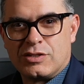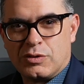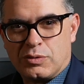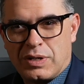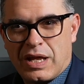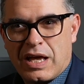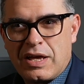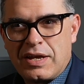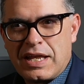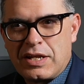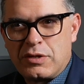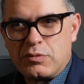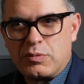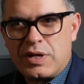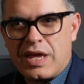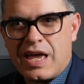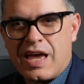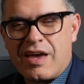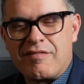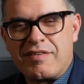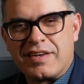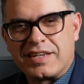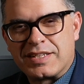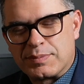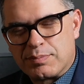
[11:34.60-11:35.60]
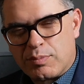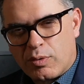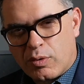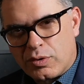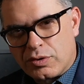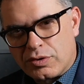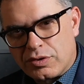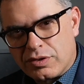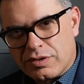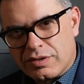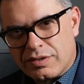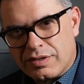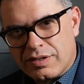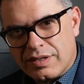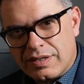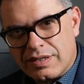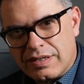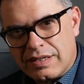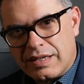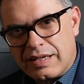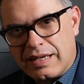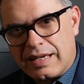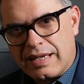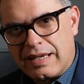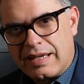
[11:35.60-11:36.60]
So now that we have exported
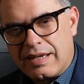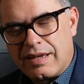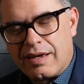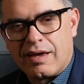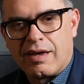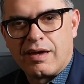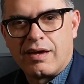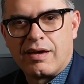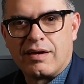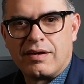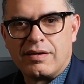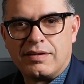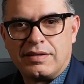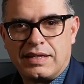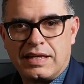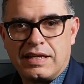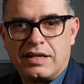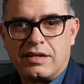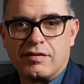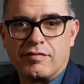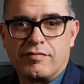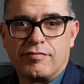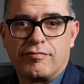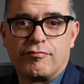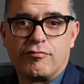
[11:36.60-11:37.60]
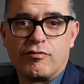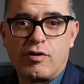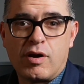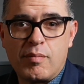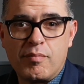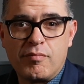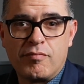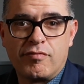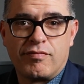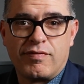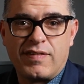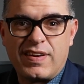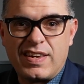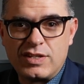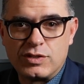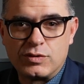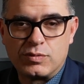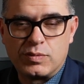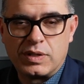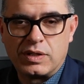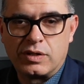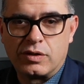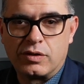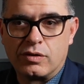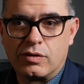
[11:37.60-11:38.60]
the data from
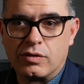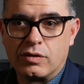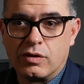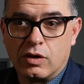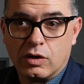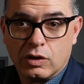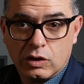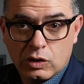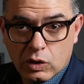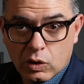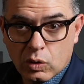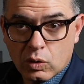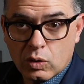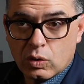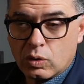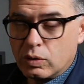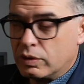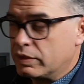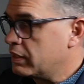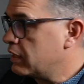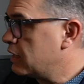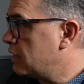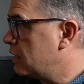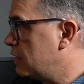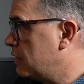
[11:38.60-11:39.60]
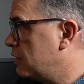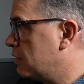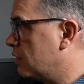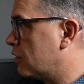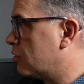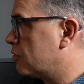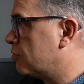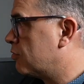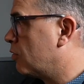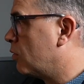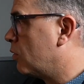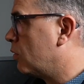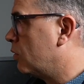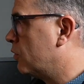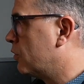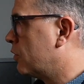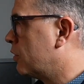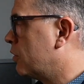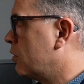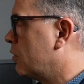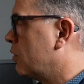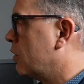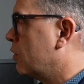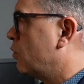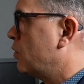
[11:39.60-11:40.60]
FaceReader locally in our
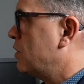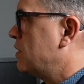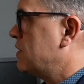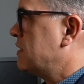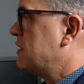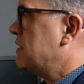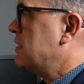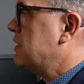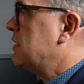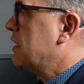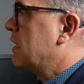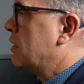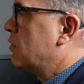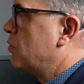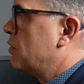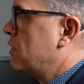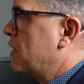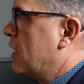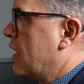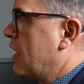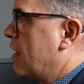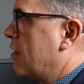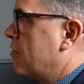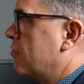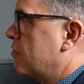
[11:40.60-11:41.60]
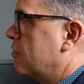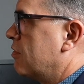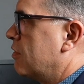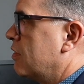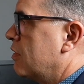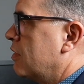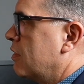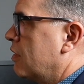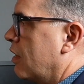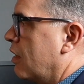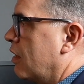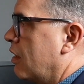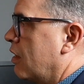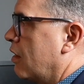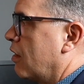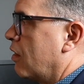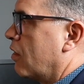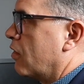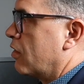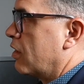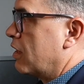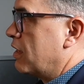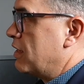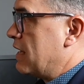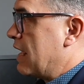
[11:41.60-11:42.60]
folder, we see that we have
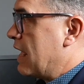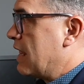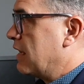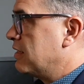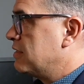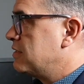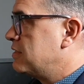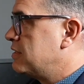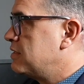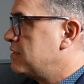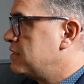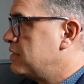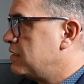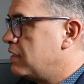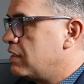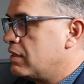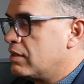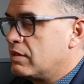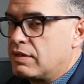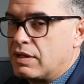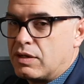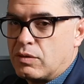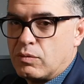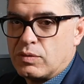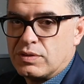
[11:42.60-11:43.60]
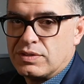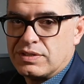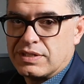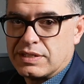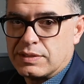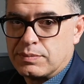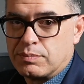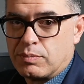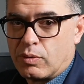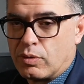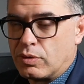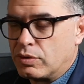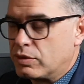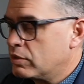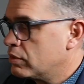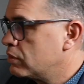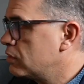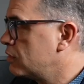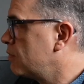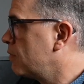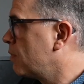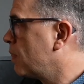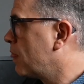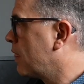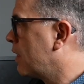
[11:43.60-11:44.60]
our analysis here that was
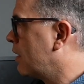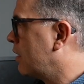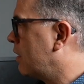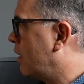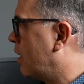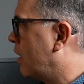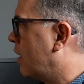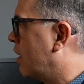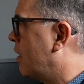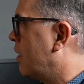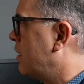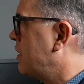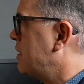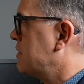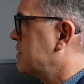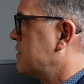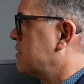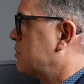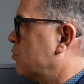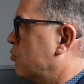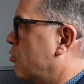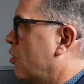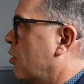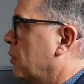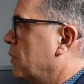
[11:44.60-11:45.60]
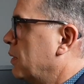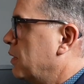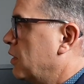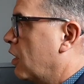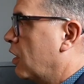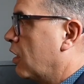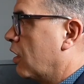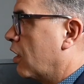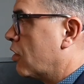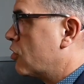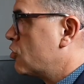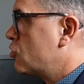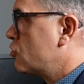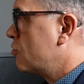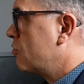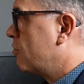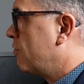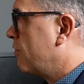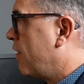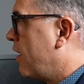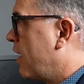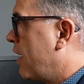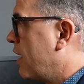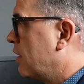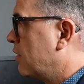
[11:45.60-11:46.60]
exported. It's probably the larger
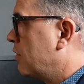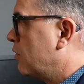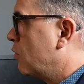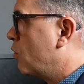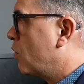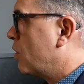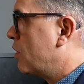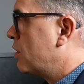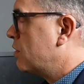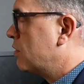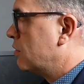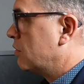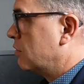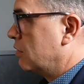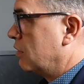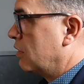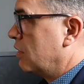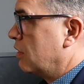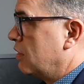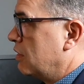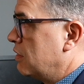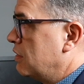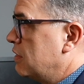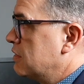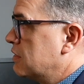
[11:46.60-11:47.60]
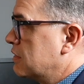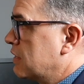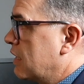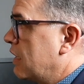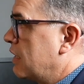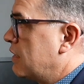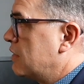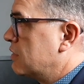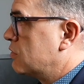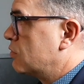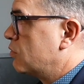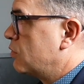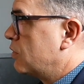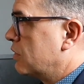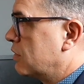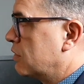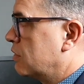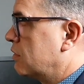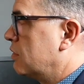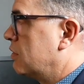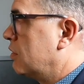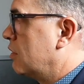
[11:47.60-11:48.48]
file, the one in this case with